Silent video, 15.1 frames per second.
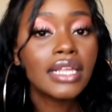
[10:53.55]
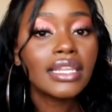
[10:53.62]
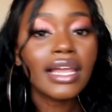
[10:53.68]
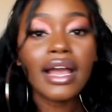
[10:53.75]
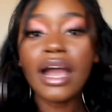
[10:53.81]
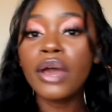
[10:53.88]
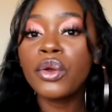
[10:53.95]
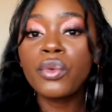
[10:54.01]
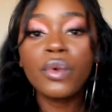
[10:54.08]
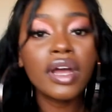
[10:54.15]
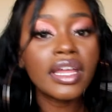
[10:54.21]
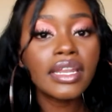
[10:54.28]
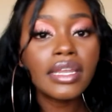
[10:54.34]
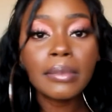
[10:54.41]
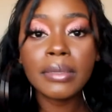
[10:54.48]
Like I don't
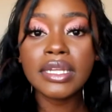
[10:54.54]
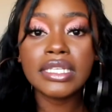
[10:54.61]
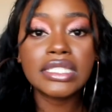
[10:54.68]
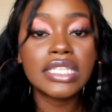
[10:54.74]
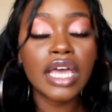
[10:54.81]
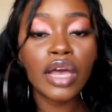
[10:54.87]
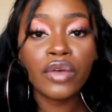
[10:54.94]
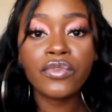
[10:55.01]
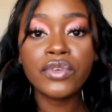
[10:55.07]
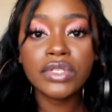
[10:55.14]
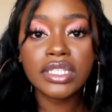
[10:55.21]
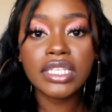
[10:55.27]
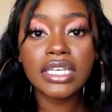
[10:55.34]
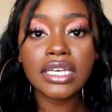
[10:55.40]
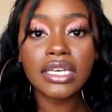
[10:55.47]
want anybody to ever
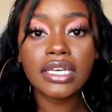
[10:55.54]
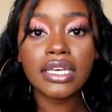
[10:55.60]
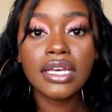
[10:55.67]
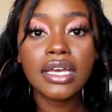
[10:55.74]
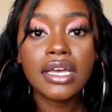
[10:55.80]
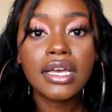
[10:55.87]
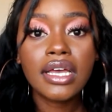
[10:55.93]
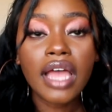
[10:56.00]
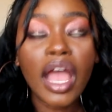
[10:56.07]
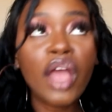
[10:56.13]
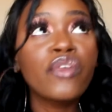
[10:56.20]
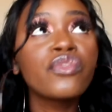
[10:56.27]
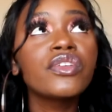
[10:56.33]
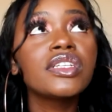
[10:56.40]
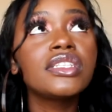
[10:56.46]
think
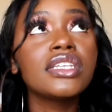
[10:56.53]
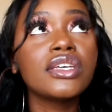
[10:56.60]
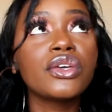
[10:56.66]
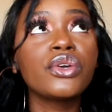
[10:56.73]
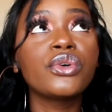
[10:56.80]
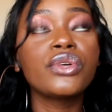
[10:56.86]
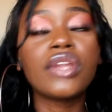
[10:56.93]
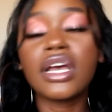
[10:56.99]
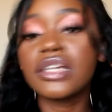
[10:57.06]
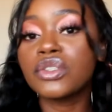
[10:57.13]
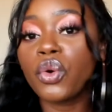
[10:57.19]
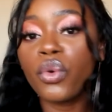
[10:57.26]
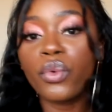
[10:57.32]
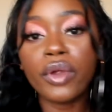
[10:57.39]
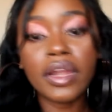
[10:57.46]
everything good
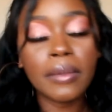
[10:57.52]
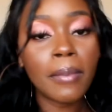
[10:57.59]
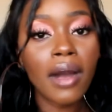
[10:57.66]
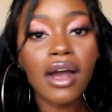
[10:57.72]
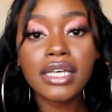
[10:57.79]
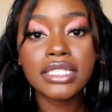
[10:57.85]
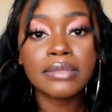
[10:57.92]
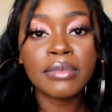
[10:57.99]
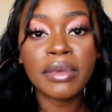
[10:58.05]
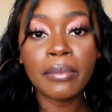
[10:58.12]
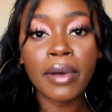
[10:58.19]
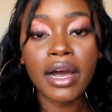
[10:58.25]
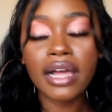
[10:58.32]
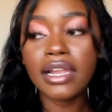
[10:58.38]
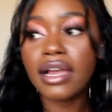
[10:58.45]
has already passed me
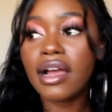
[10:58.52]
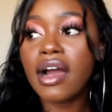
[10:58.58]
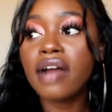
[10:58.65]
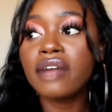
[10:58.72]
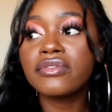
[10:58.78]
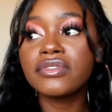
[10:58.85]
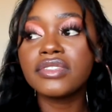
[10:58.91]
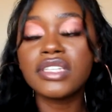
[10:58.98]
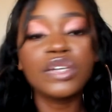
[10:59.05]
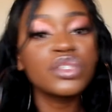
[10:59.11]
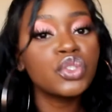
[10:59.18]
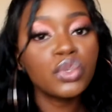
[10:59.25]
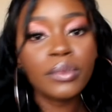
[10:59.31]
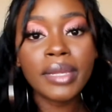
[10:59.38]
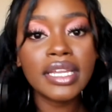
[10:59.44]
by. Like I've
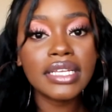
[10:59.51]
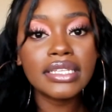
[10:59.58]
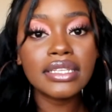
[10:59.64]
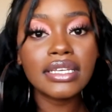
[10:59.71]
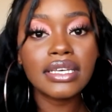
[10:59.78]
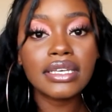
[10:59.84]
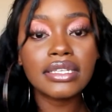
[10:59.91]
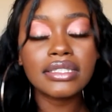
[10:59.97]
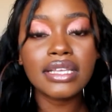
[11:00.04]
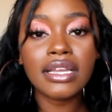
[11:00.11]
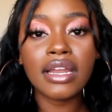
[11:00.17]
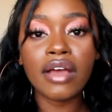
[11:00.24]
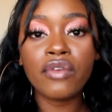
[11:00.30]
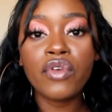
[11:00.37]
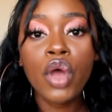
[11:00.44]
done too many things
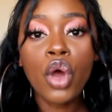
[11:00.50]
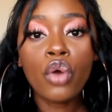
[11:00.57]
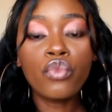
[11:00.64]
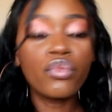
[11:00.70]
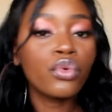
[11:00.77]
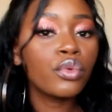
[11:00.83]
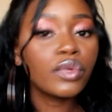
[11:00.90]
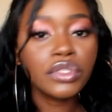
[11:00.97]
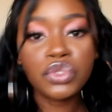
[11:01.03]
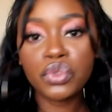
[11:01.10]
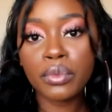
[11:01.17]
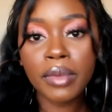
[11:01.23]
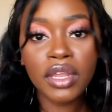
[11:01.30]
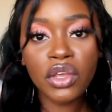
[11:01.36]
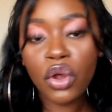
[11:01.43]
and I've ruined
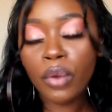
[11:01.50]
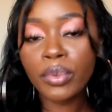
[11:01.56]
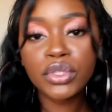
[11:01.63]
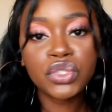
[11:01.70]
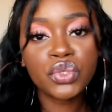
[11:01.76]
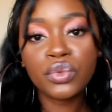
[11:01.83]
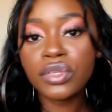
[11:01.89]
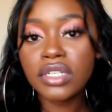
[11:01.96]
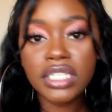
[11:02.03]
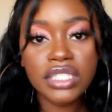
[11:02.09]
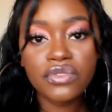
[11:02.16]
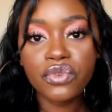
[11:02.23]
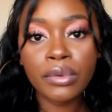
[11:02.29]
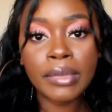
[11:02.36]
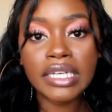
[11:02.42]
too many
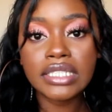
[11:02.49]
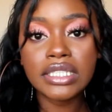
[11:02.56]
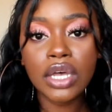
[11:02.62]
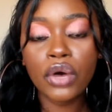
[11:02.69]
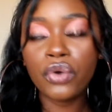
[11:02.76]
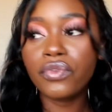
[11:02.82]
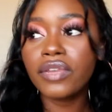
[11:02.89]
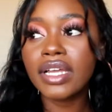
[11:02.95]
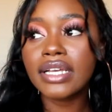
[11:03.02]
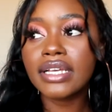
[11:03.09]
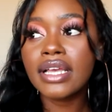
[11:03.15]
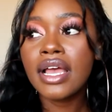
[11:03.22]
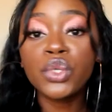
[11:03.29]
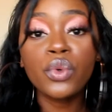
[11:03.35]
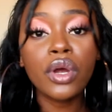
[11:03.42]
opportunities for myself.
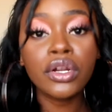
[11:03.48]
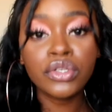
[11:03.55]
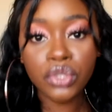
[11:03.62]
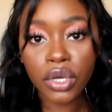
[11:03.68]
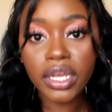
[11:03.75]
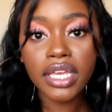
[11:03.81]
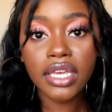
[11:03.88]
Like you are not